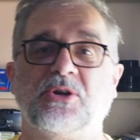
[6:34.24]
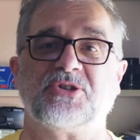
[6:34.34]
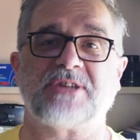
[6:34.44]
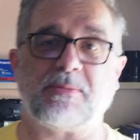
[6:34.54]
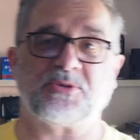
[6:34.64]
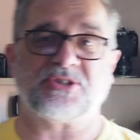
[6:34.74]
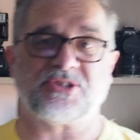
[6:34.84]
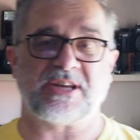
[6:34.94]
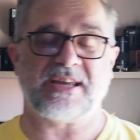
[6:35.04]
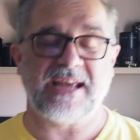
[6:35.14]
steps to
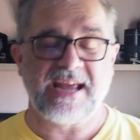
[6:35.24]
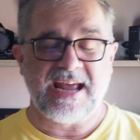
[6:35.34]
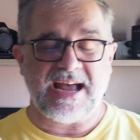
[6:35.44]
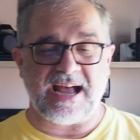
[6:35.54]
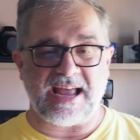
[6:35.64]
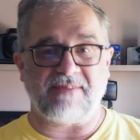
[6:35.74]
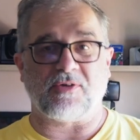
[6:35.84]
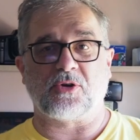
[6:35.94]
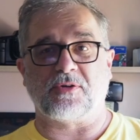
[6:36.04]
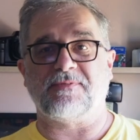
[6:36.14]
see uh, if
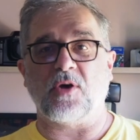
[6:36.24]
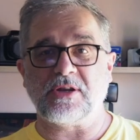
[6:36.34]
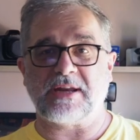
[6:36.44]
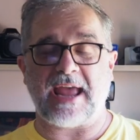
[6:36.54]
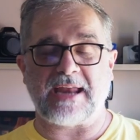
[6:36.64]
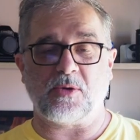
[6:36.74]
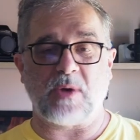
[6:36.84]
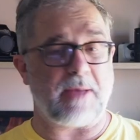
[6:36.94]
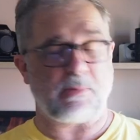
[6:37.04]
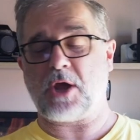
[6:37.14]
I could find it
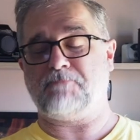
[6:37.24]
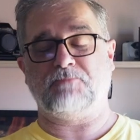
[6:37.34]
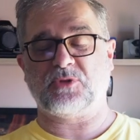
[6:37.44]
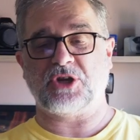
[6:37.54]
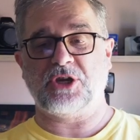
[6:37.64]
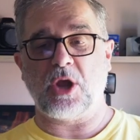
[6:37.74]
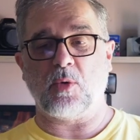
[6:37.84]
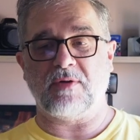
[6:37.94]
anywhere, but to no